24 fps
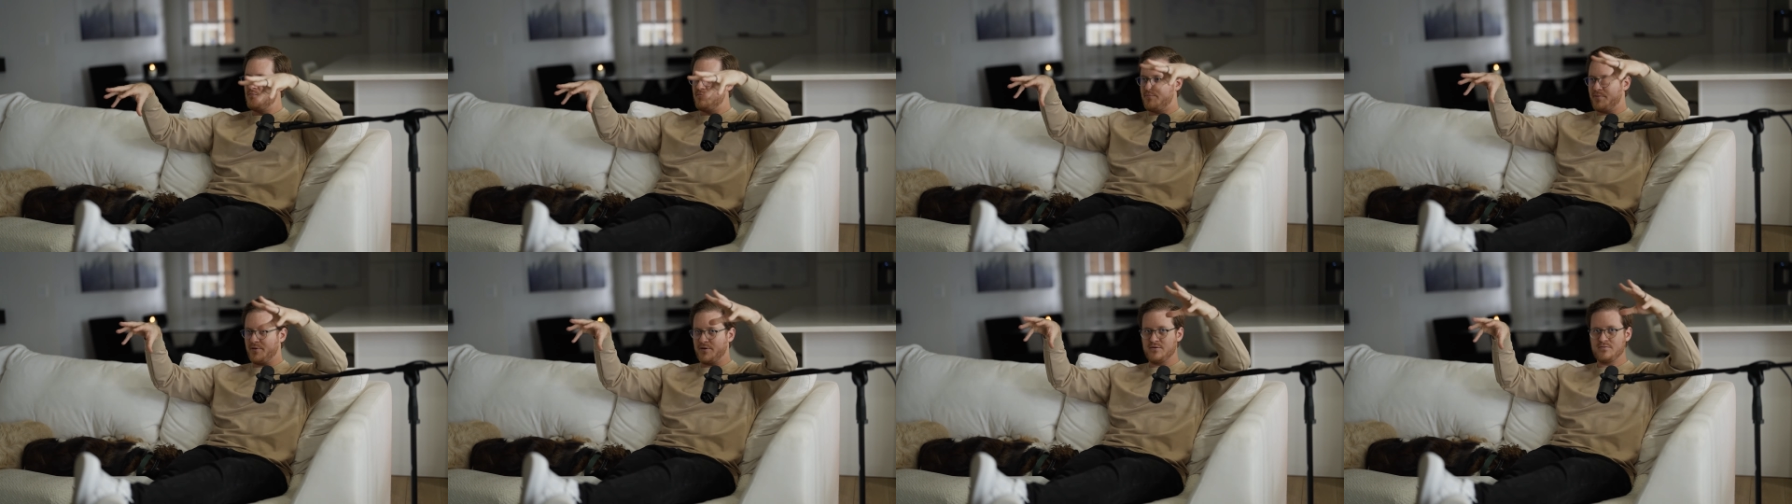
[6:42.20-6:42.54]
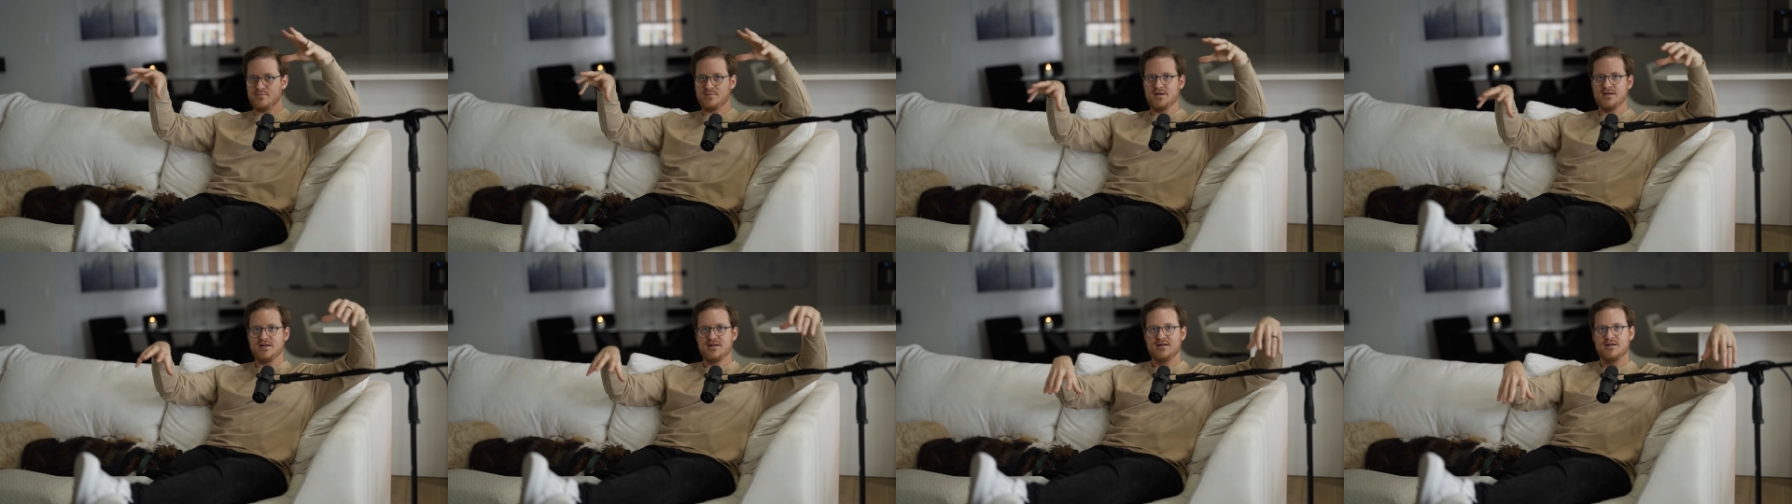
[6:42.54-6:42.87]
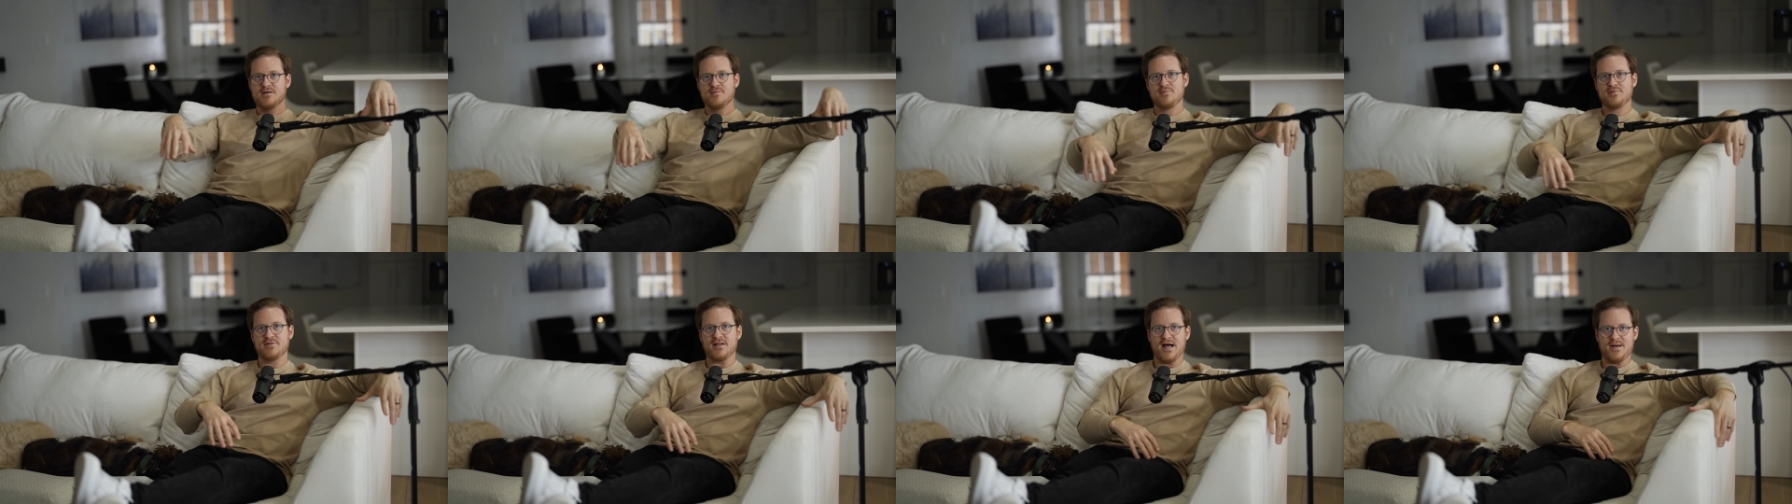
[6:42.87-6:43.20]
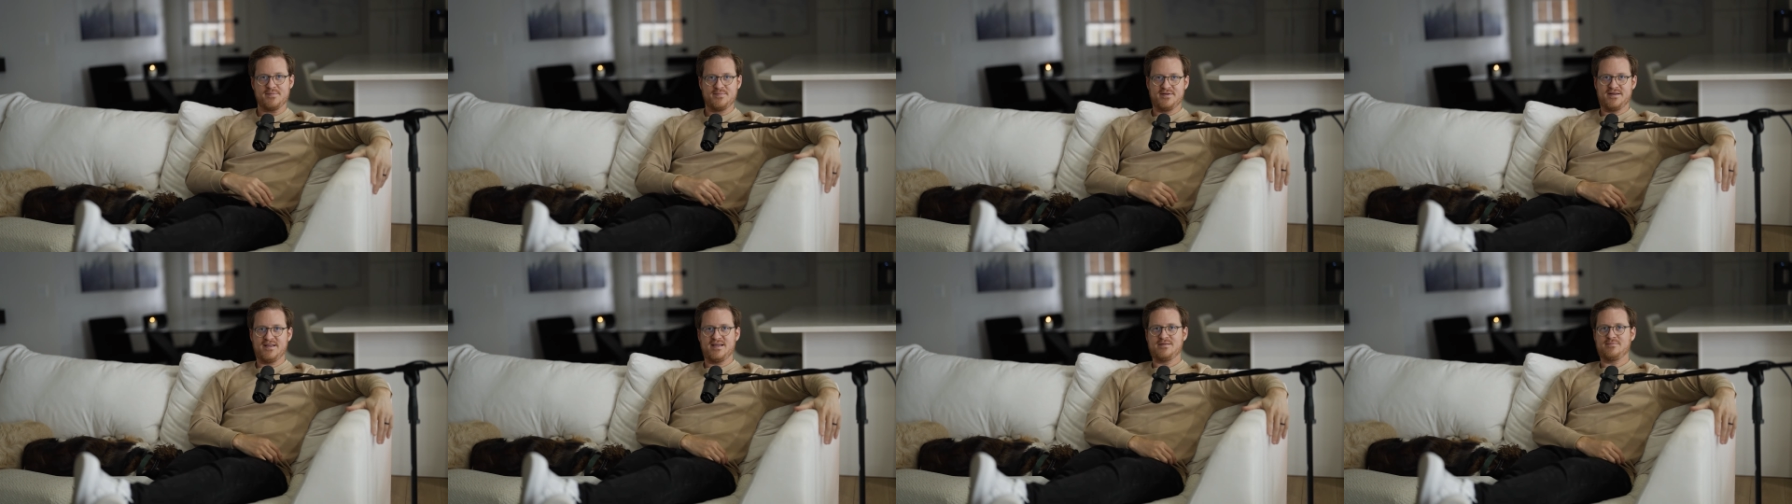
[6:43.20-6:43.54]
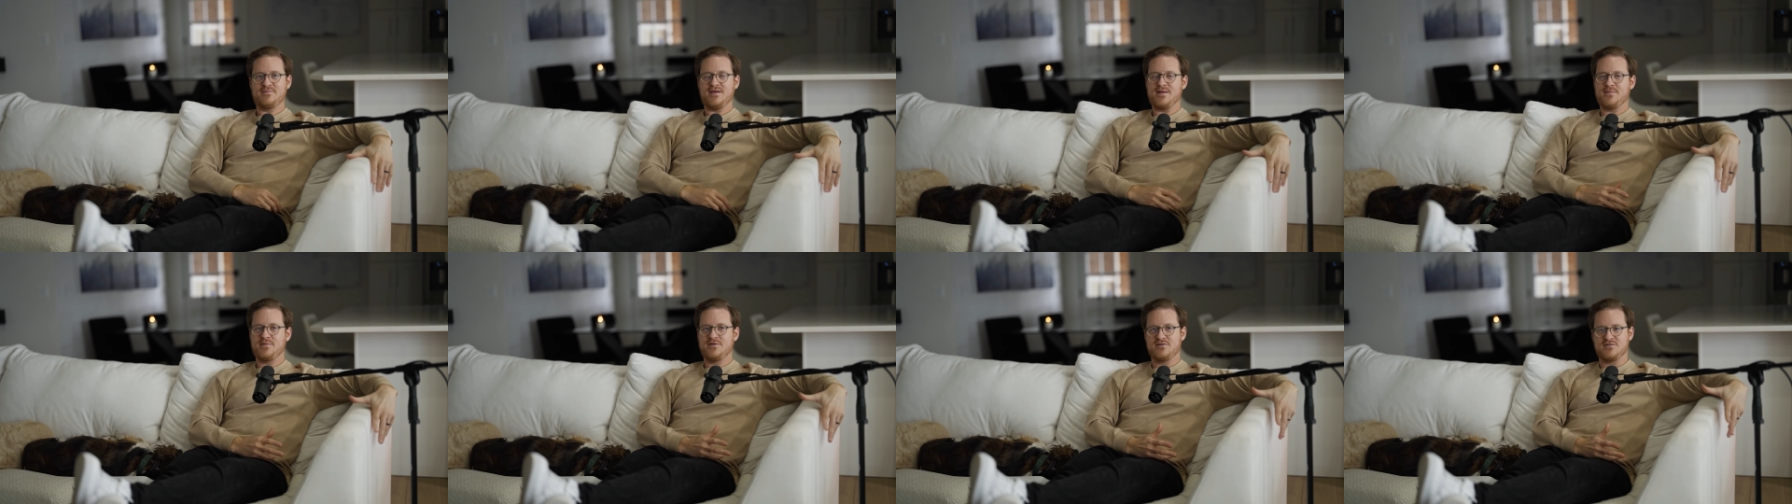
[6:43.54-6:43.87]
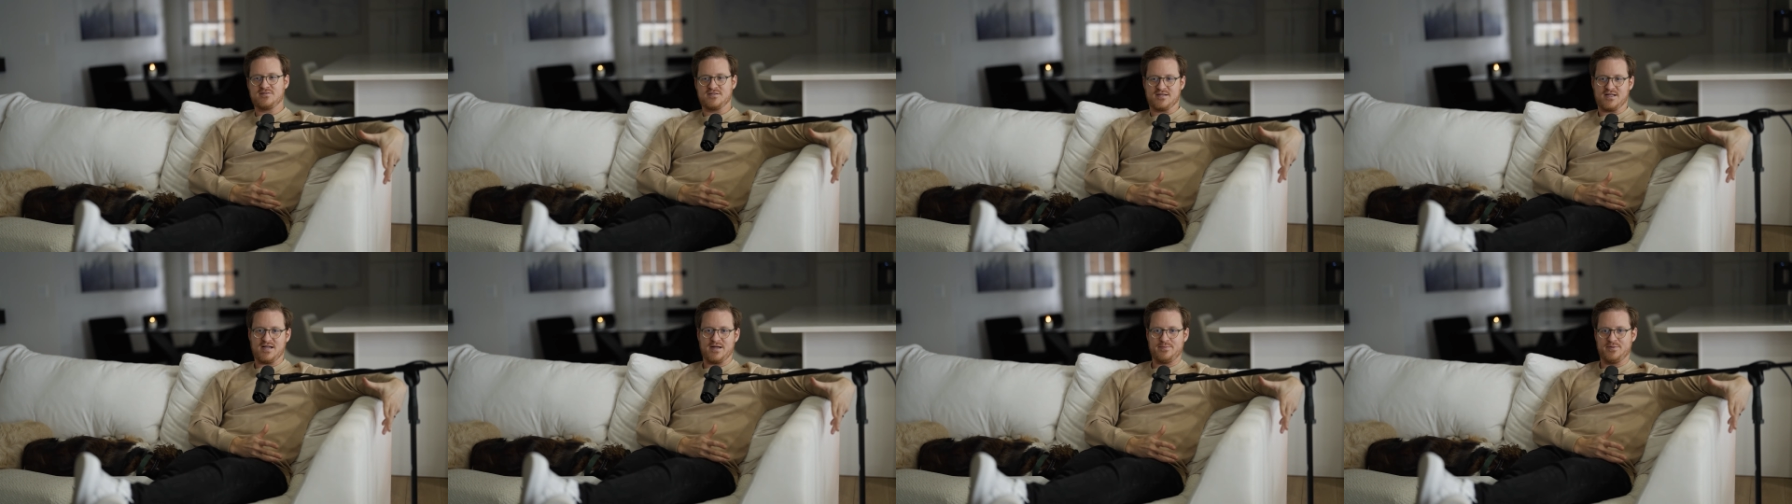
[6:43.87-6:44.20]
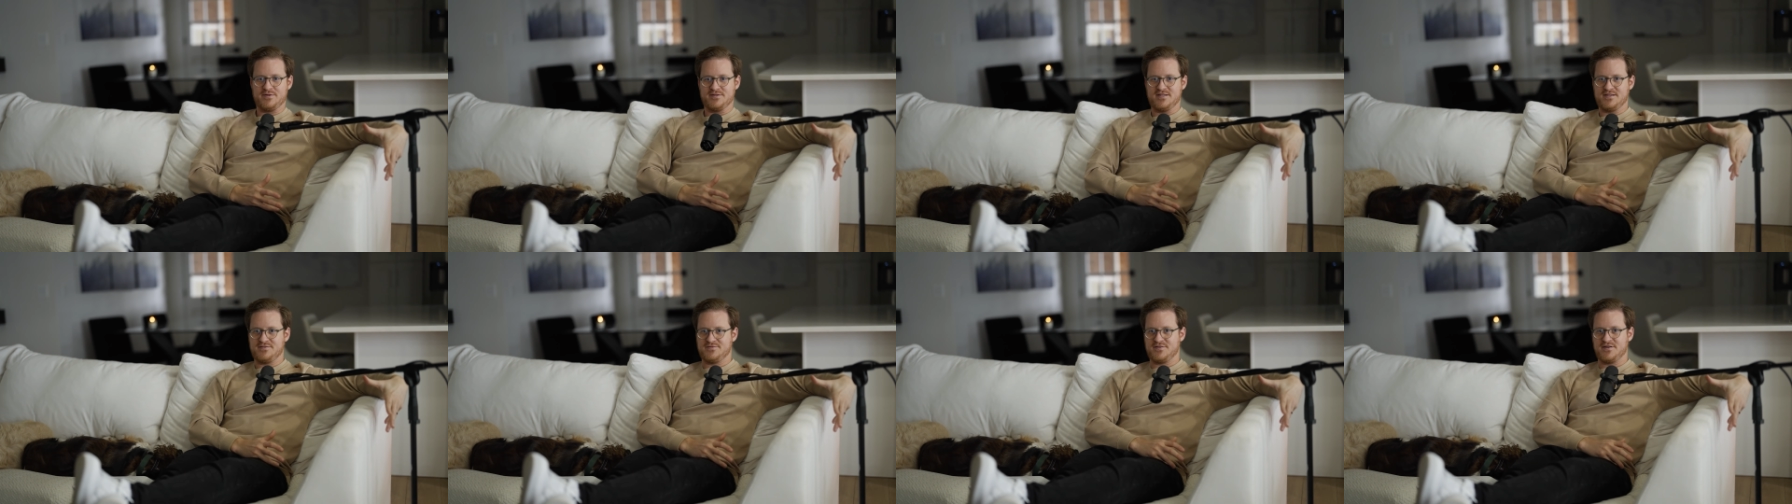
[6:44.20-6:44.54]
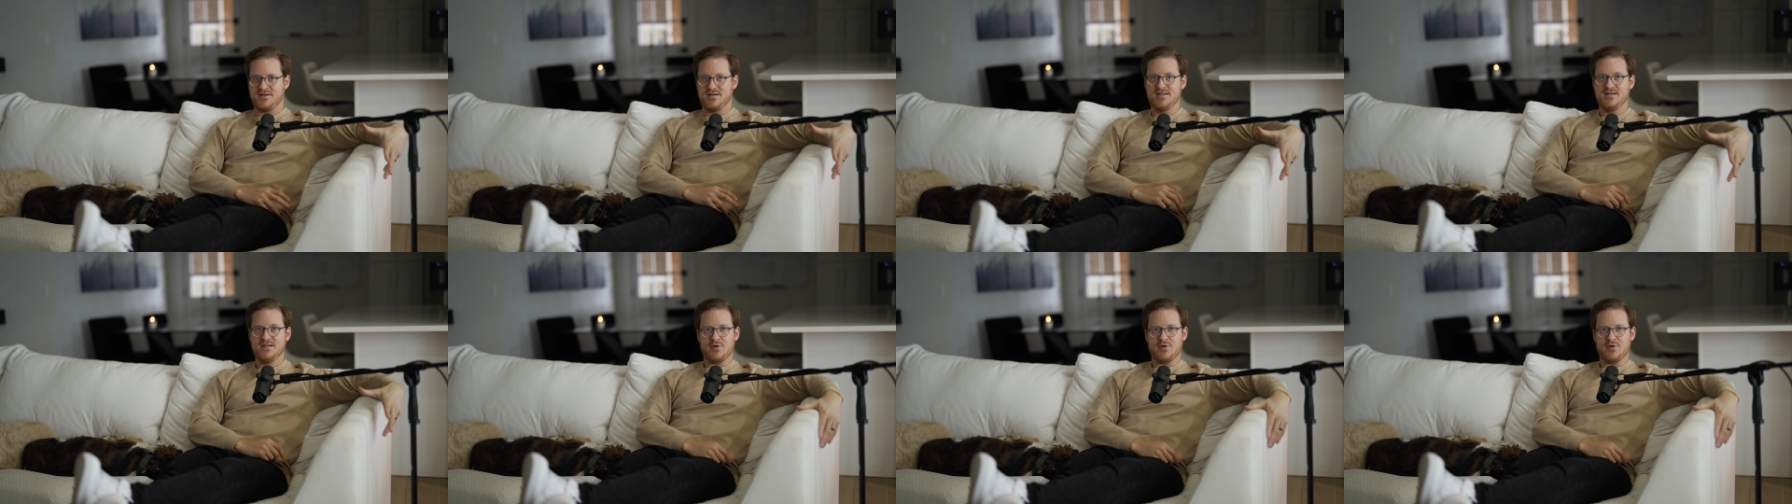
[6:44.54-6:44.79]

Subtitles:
boom, plop it in. Maybe there's a couple different